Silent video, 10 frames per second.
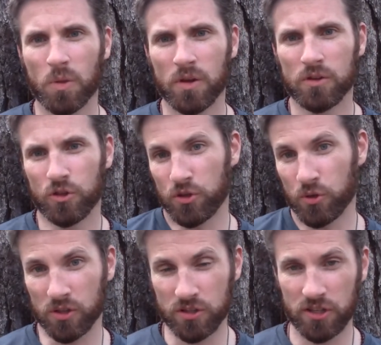so you
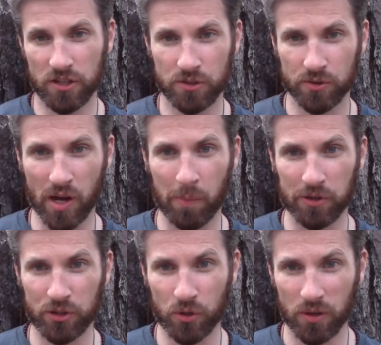can seize those
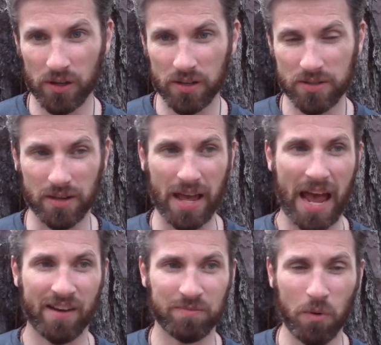opportunities and
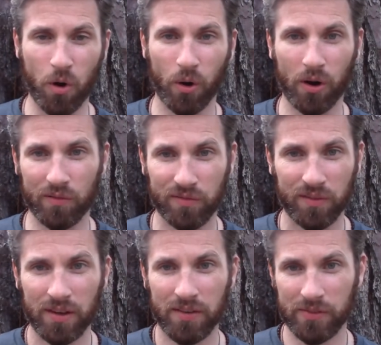have more of
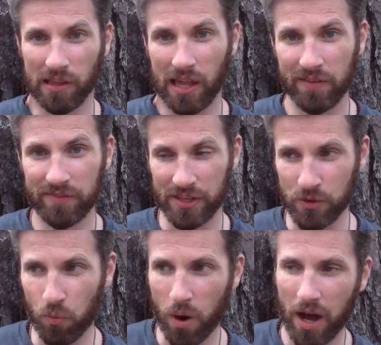the life that
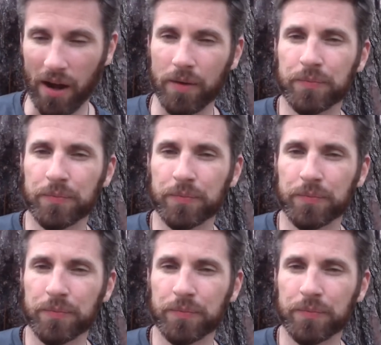you want.